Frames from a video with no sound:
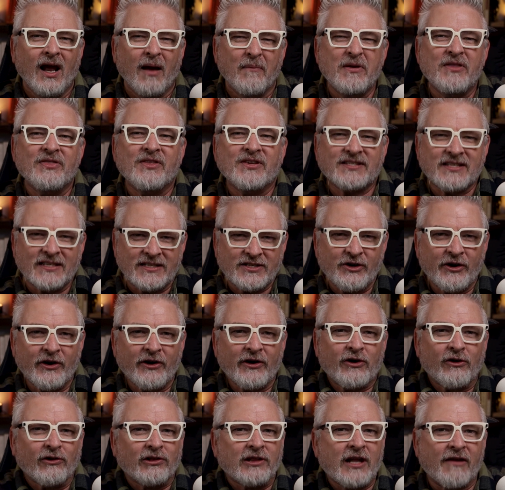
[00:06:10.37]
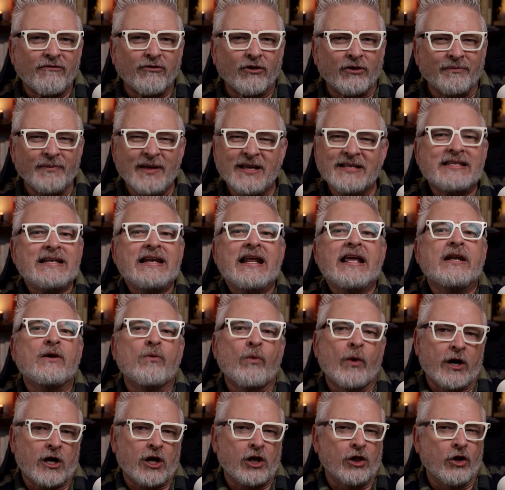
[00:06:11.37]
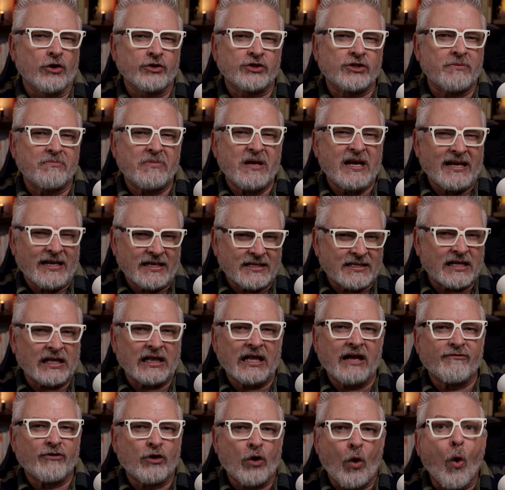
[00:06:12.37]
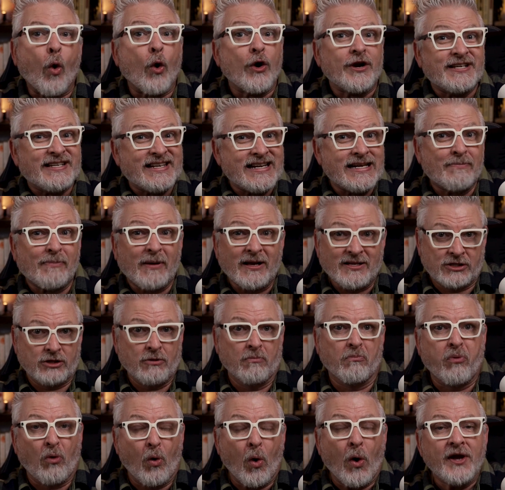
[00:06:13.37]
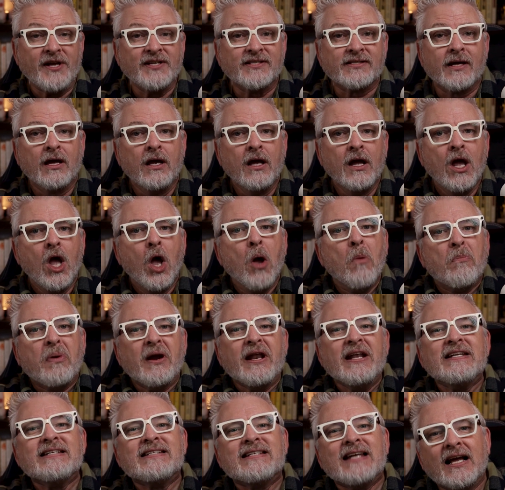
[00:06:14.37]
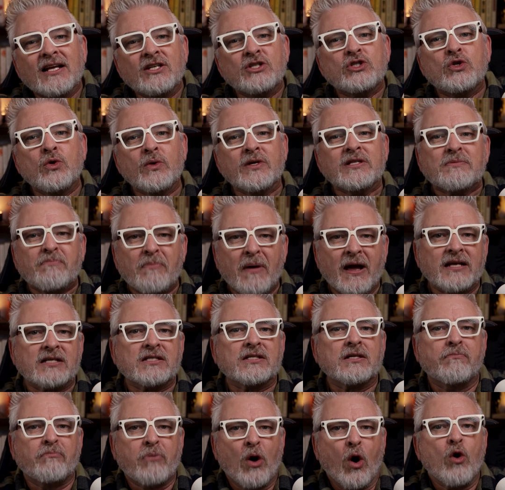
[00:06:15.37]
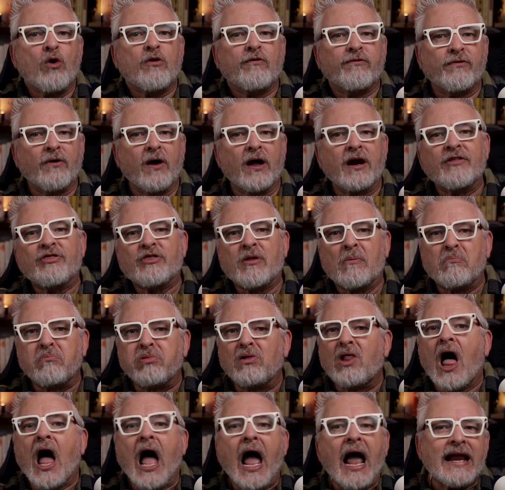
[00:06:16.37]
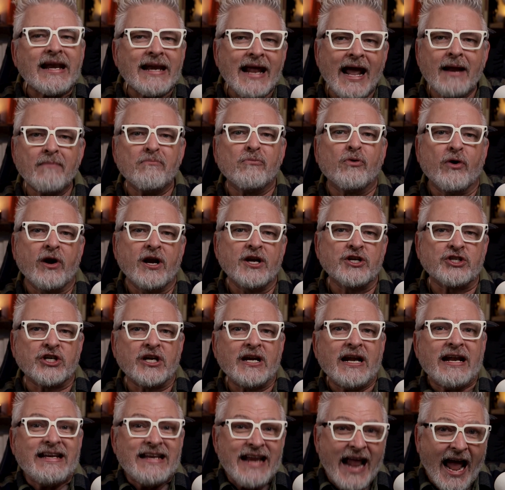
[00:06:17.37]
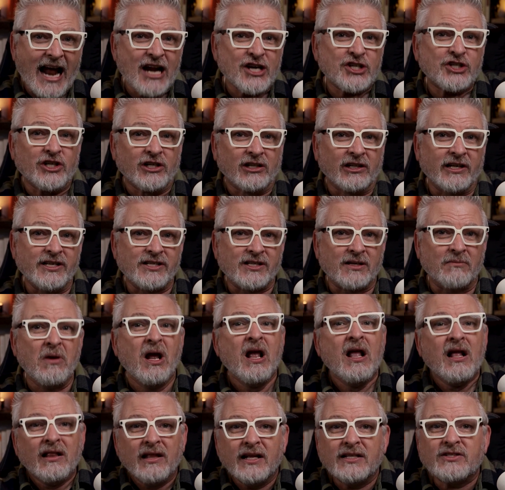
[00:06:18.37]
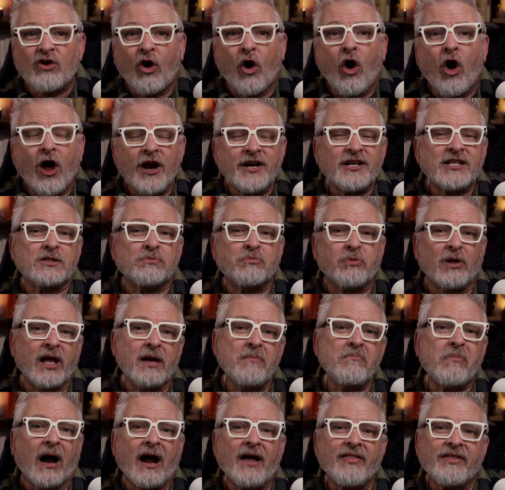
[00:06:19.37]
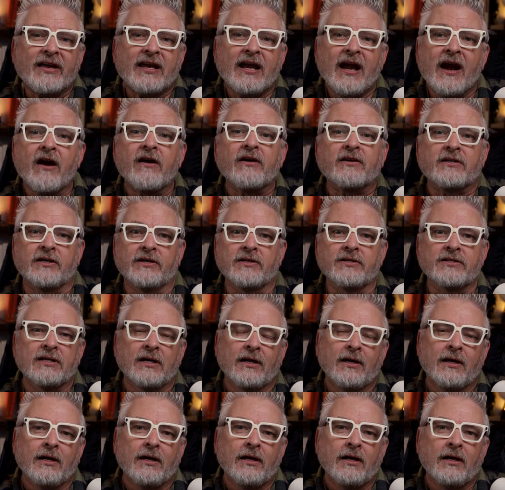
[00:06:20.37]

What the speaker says: I mean, the satirical level isn't anywhere close to being as clever or deep as The Boys, but it does do its best to poke fun at the blind admiration and nationalism that's on display by the characters.